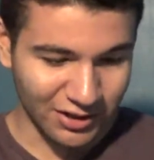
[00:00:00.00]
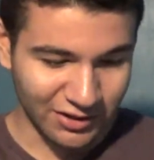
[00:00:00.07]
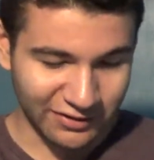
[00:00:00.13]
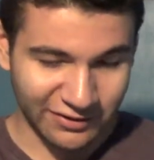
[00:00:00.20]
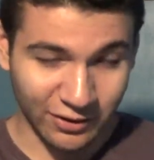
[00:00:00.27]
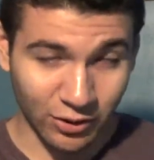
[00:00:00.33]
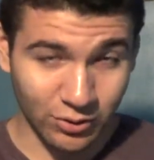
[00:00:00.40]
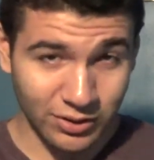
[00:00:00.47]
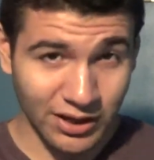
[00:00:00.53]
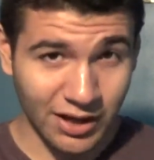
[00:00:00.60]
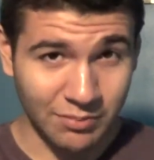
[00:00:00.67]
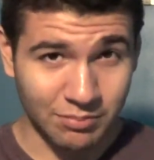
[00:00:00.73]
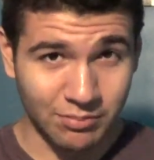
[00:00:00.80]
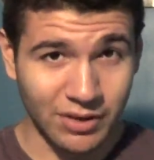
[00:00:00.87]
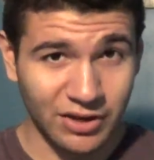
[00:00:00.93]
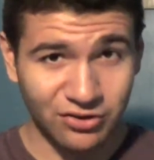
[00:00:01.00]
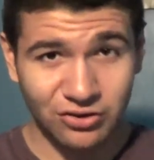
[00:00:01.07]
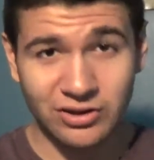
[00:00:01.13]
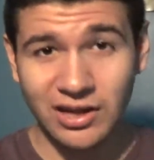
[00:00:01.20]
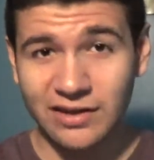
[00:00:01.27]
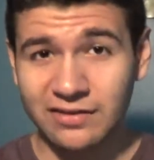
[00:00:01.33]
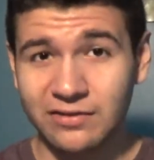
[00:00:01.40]
So yeah, make
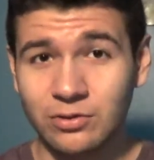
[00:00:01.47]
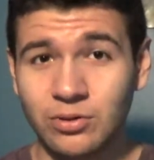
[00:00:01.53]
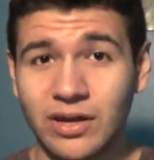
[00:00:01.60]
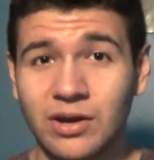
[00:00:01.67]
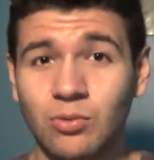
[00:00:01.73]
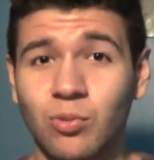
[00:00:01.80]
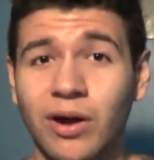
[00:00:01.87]
sure not to do that.